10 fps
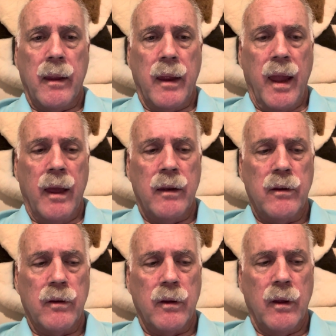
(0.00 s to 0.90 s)

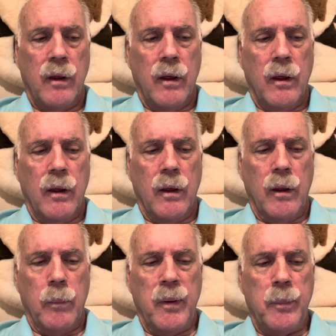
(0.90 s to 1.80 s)
and
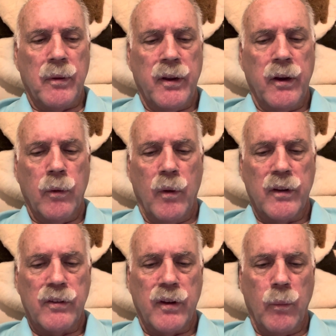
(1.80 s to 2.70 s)
people here want to say,